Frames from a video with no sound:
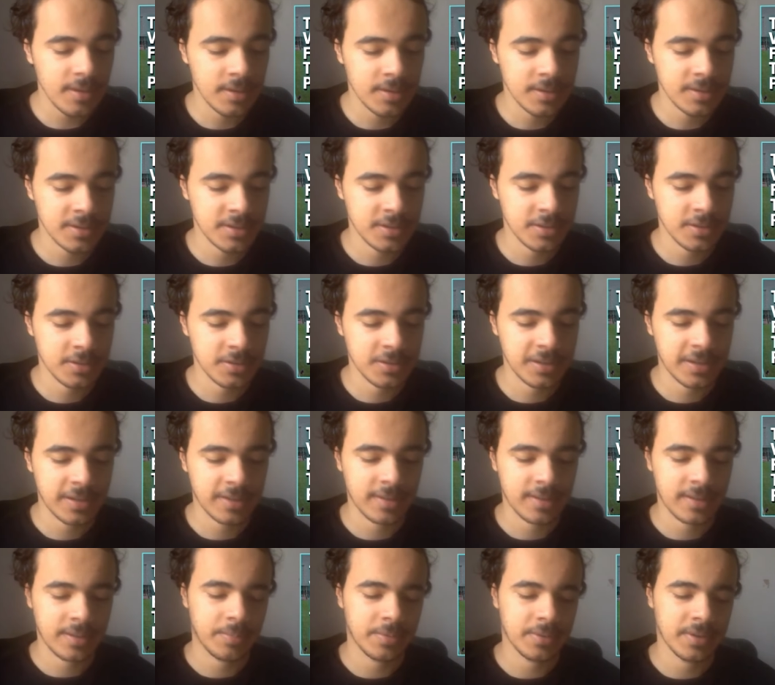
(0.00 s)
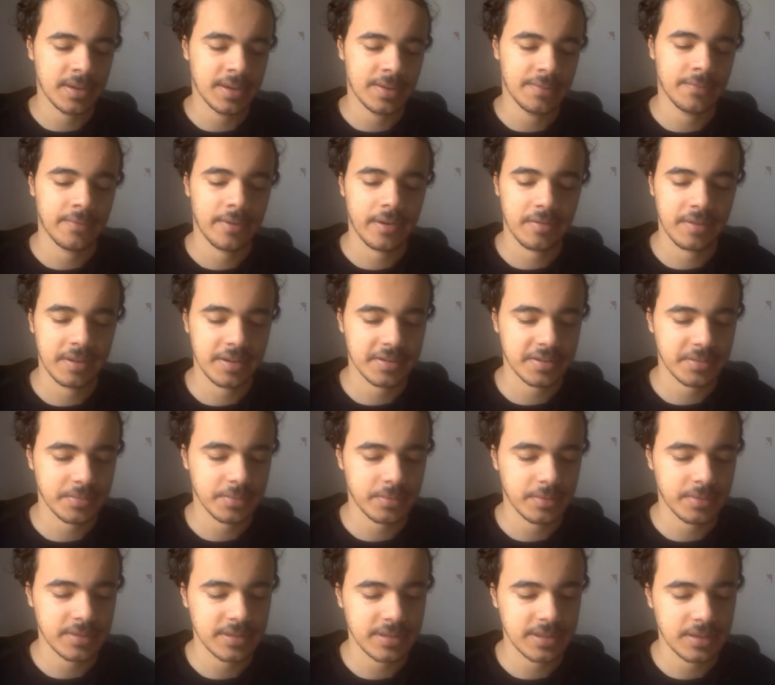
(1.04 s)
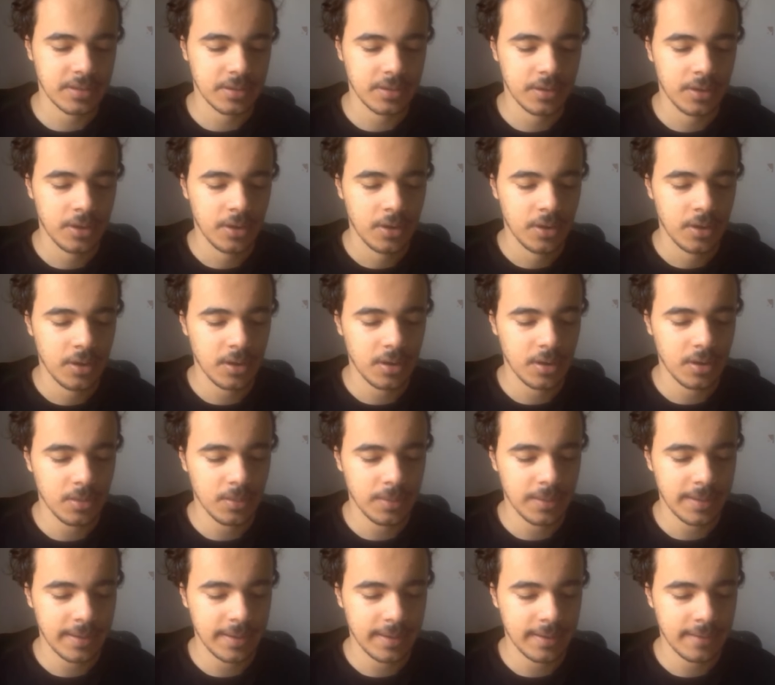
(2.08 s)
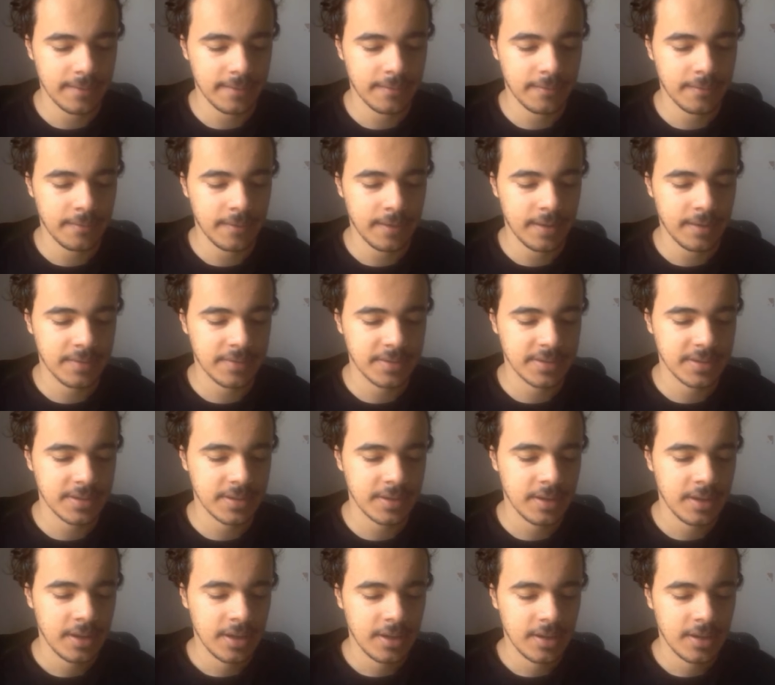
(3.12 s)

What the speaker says: so do check on that. But yeah, very disappointing weekend for Everton.